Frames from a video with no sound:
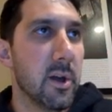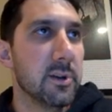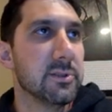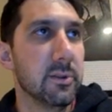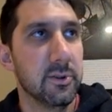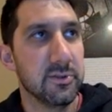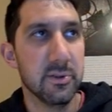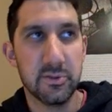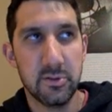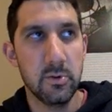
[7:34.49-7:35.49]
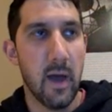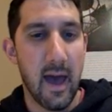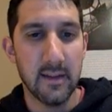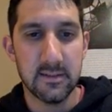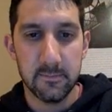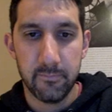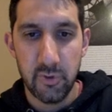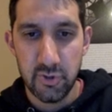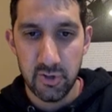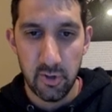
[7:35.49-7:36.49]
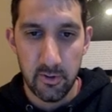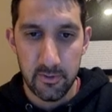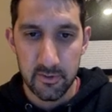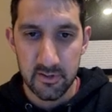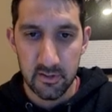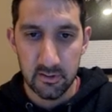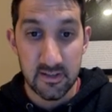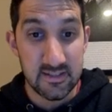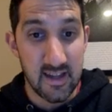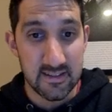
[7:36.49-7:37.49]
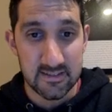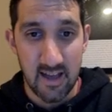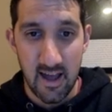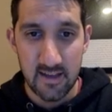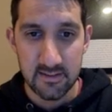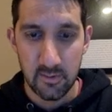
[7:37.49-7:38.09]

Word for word: So there's those two adds. You should know that there's a list dot size,